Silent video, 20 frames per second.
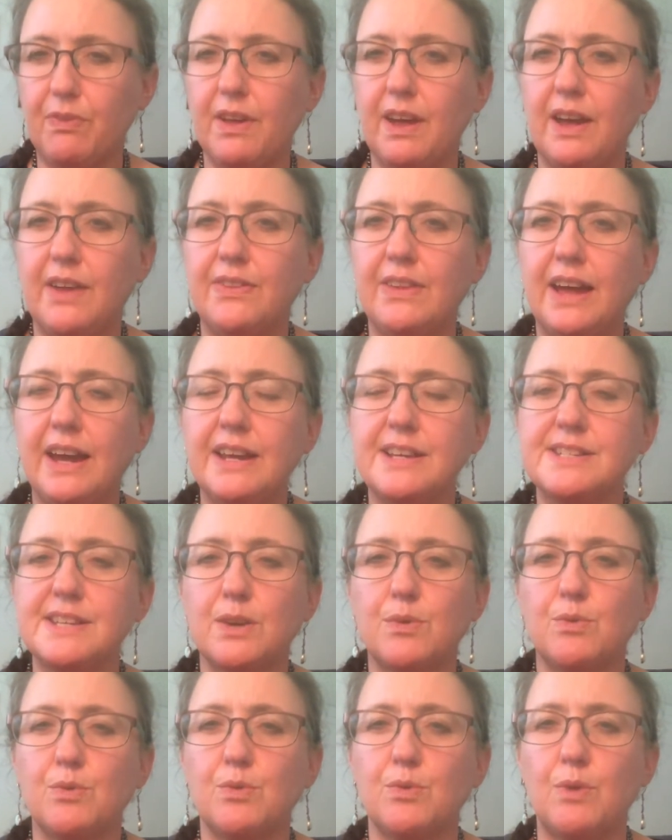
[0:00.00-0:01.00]
And that is
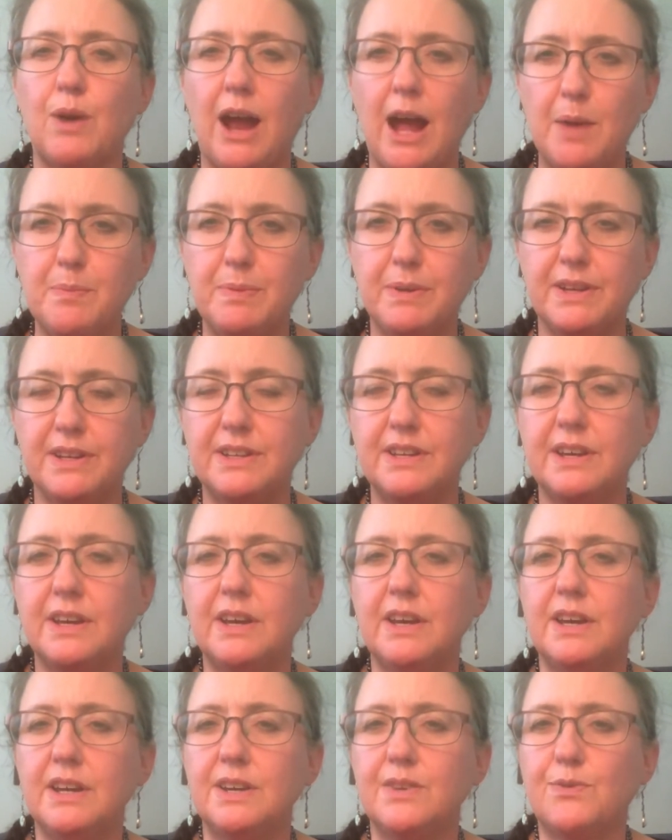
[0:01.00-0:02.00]
a rapid
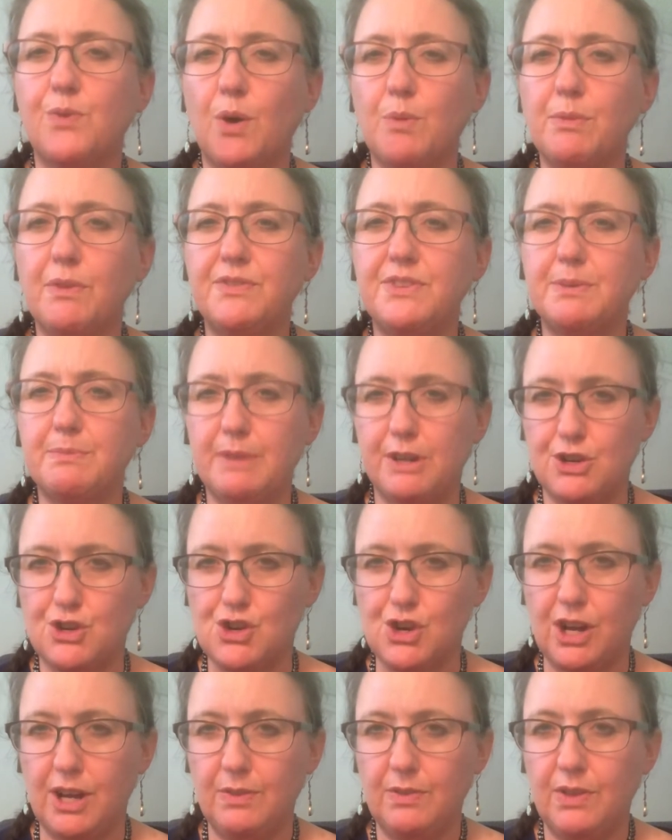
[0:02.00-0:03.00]
form of
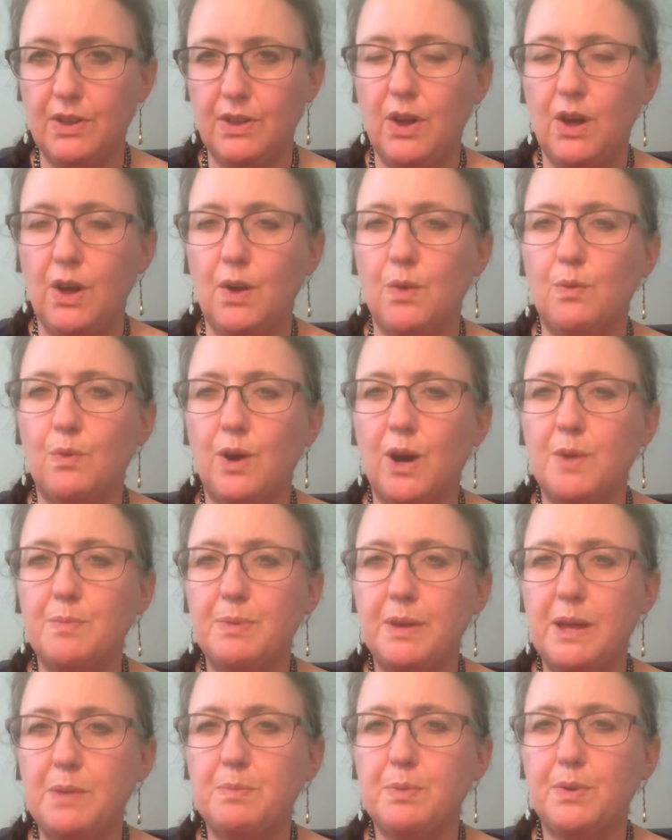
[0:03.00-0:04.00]
dementia where
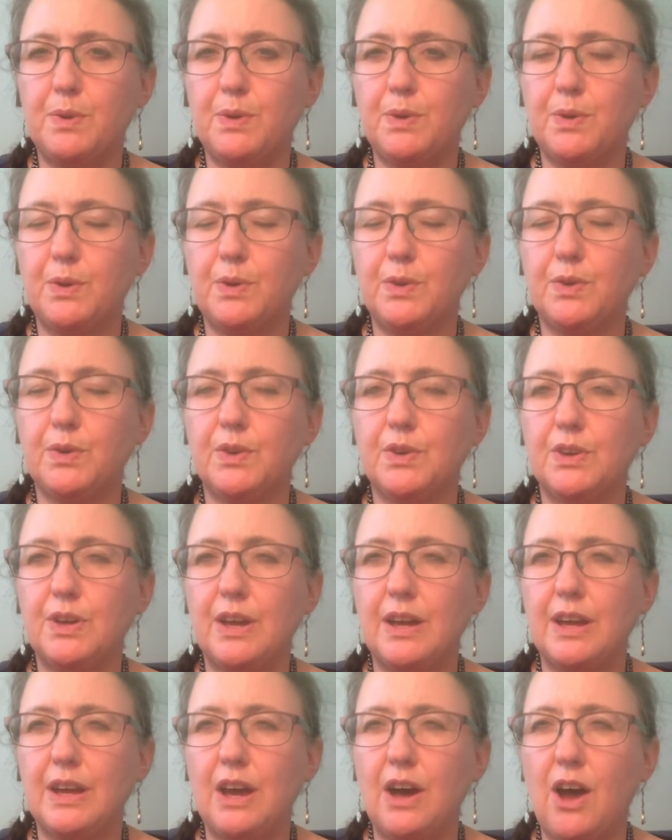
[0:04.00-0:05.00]
people
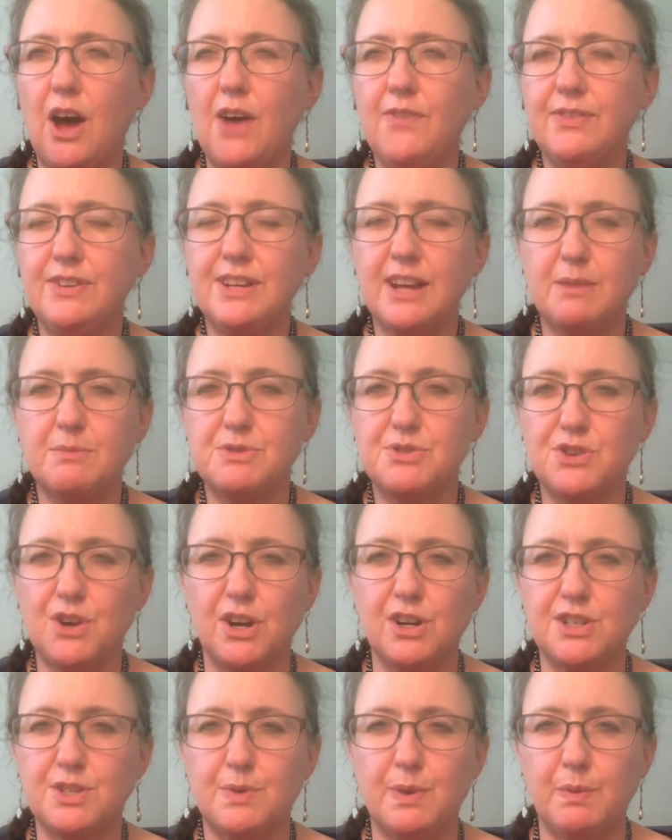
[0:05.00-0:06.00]
oftentimes
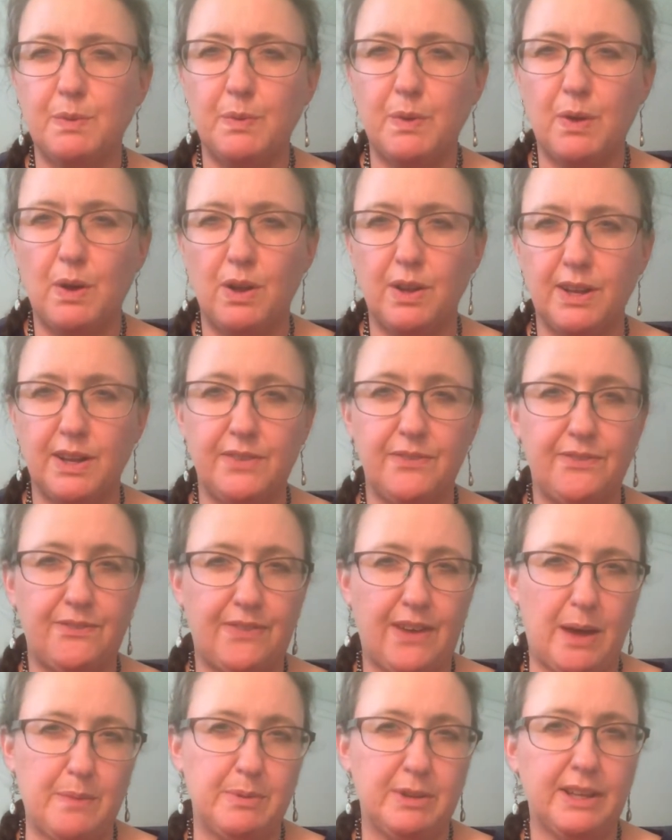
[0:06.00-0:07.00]
start doing what we call
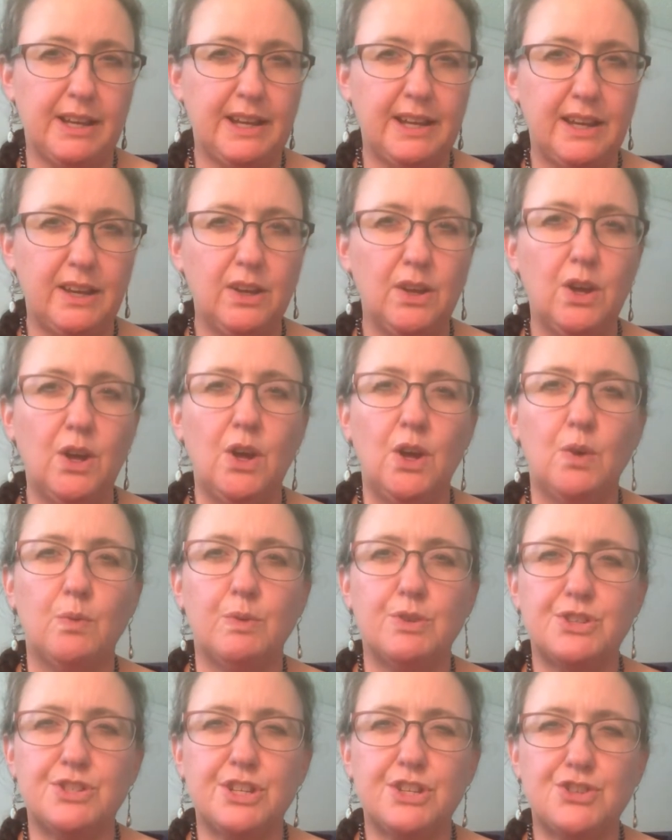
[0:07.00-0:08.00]
confabulating,
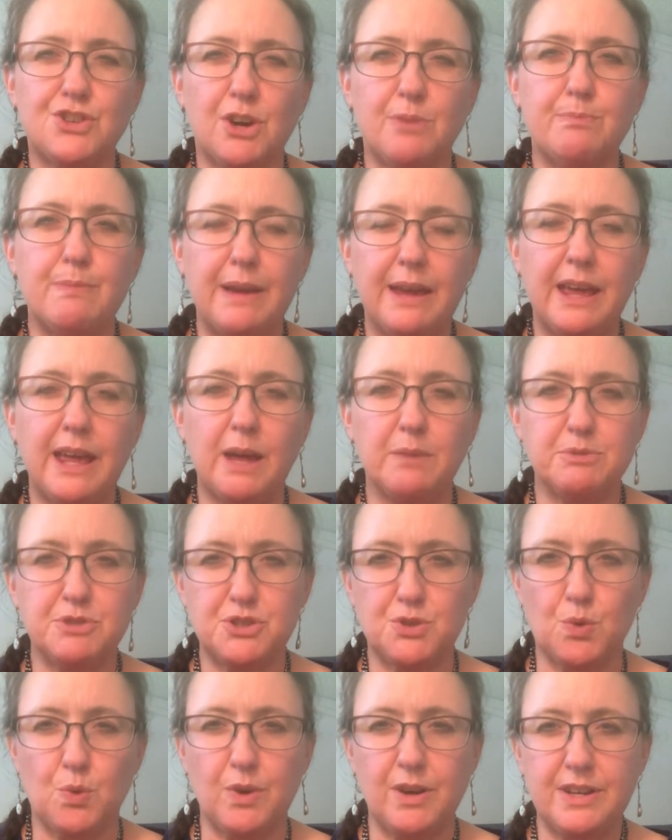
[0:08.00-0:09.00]
which they start making up
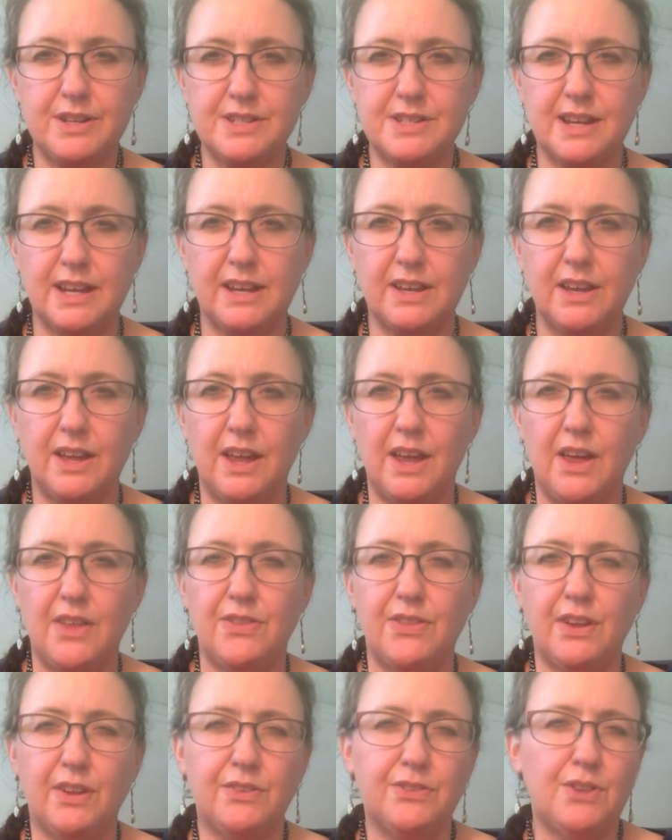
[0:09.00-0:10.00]
stories. Like
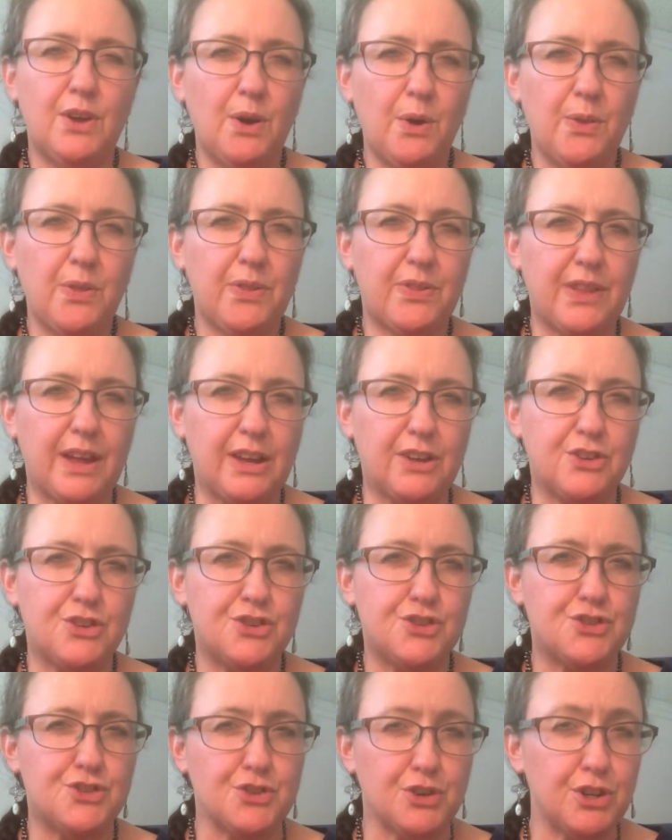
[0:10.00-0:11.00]
they'll know that they
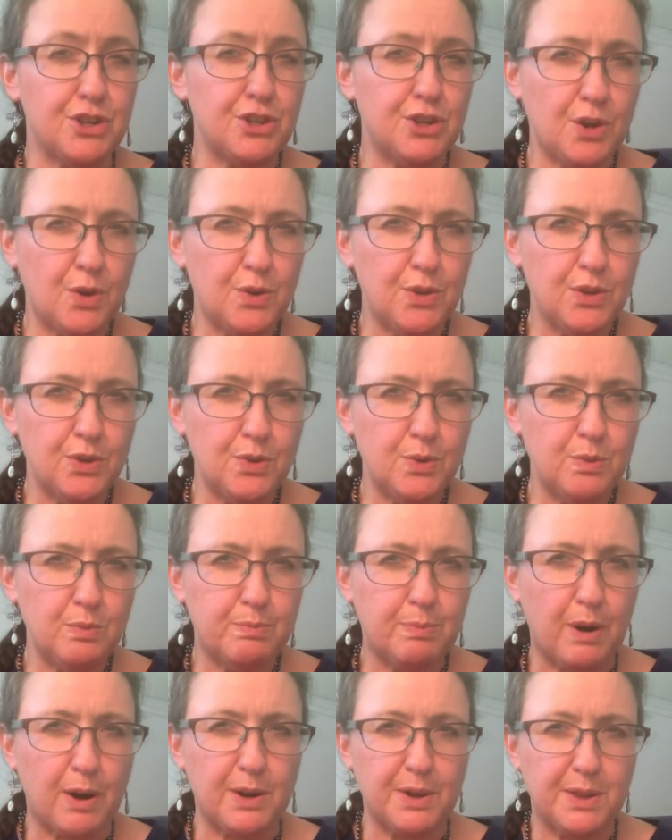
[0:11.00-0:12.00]
should know you.
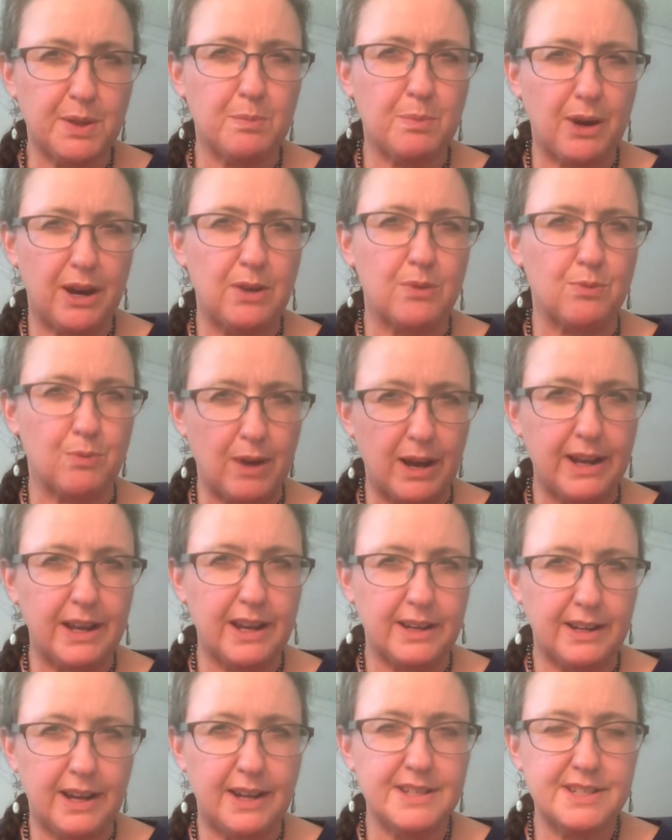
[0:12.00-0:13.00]
Part of their brain
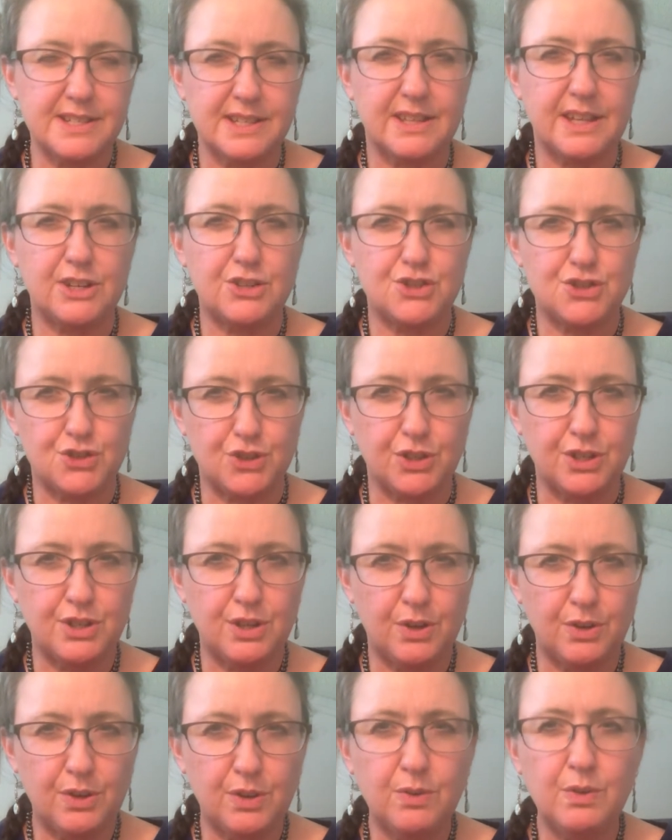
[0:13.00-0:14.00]
recognizes that they should
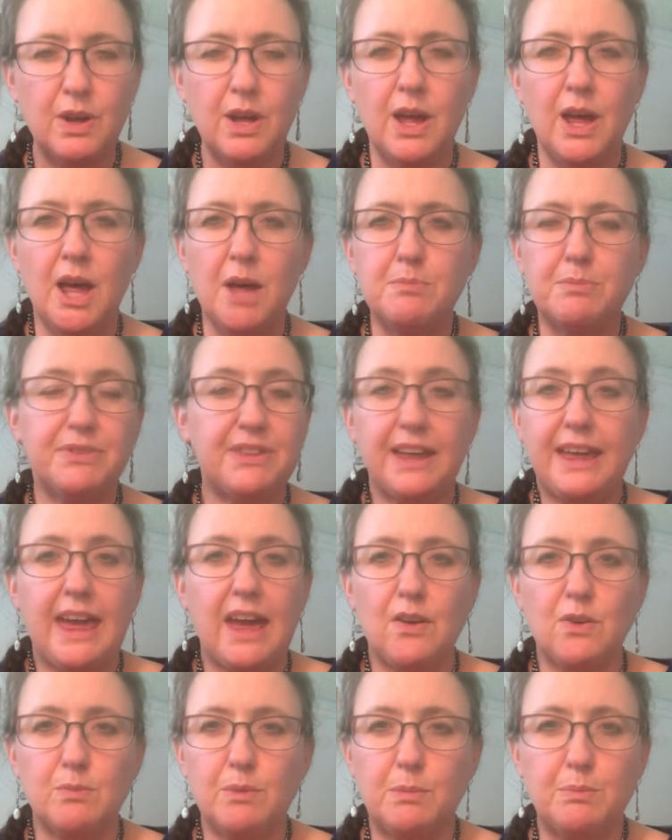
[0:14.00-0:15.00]
know you, but they
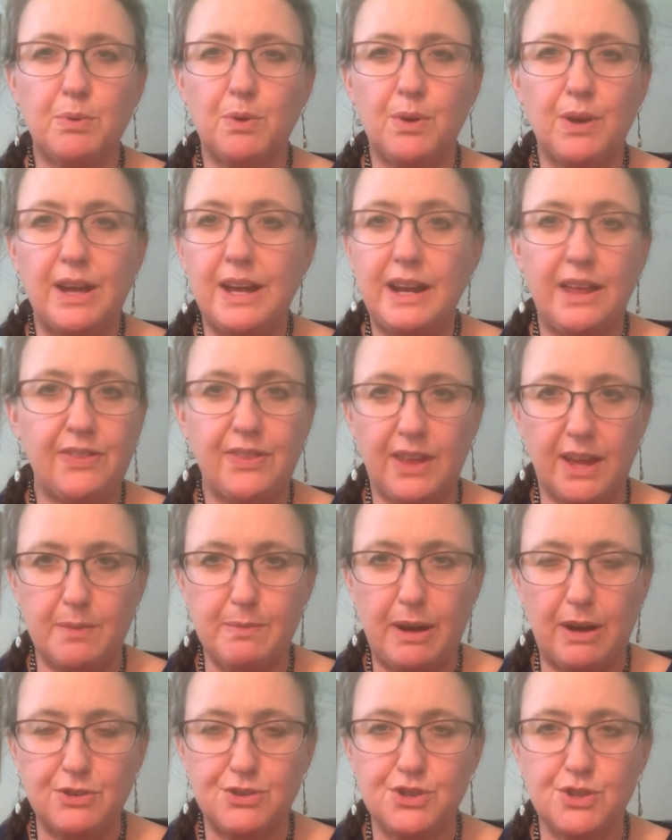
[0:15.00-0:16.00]
can't remember anything
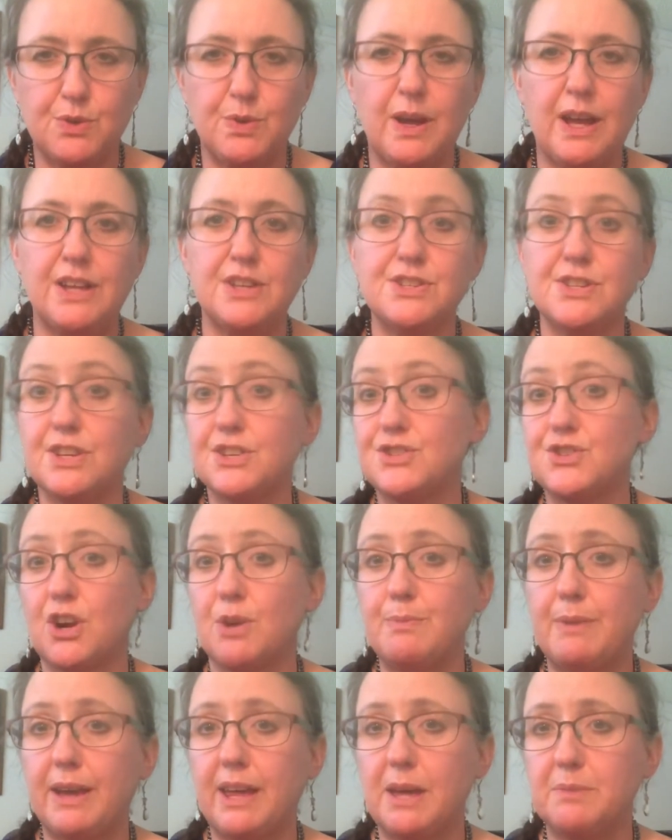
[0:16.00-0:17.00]
about you. And so they'll
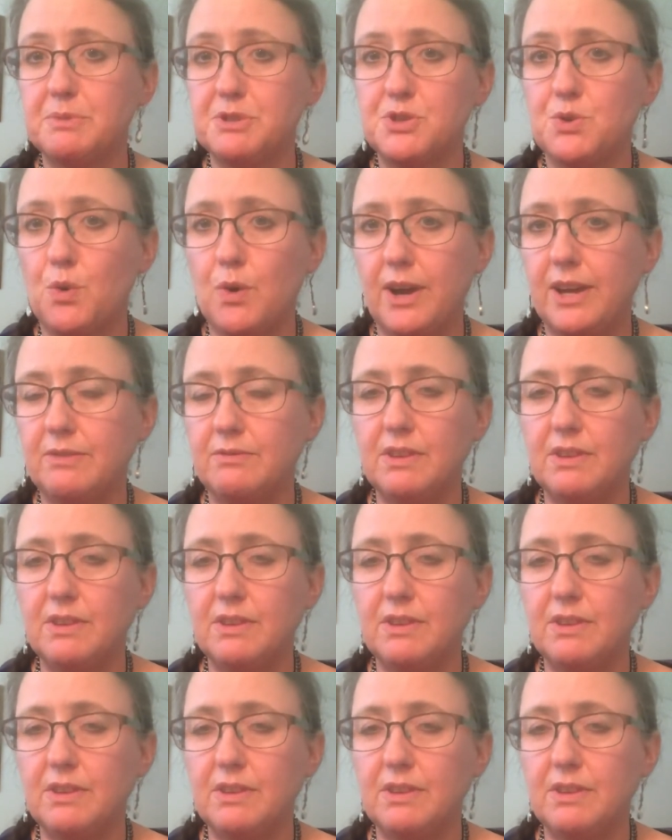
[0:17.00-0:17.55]
start making up a story.